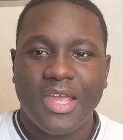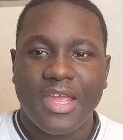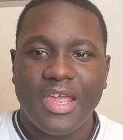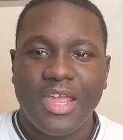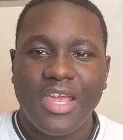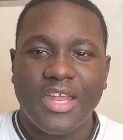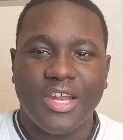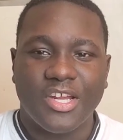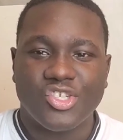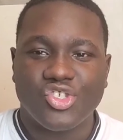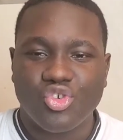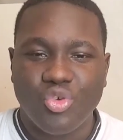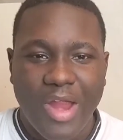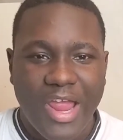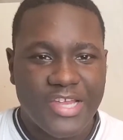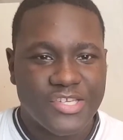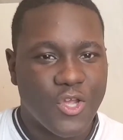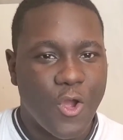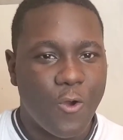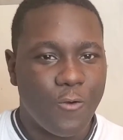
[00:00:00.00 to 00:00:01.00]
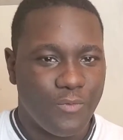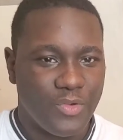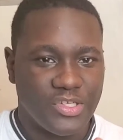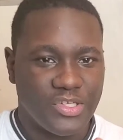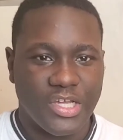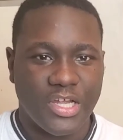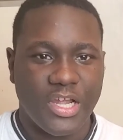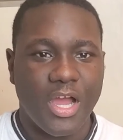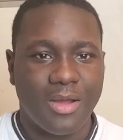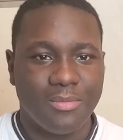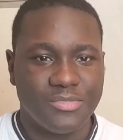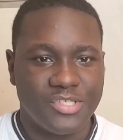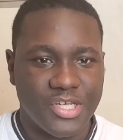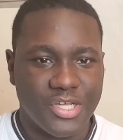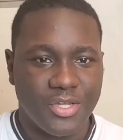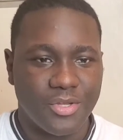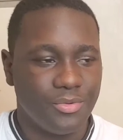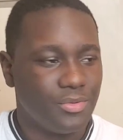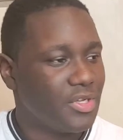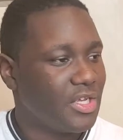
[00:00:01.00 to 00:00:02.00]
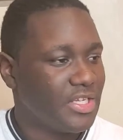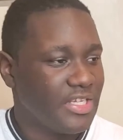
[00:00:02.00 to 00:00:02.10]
it attracts COVID to come to you.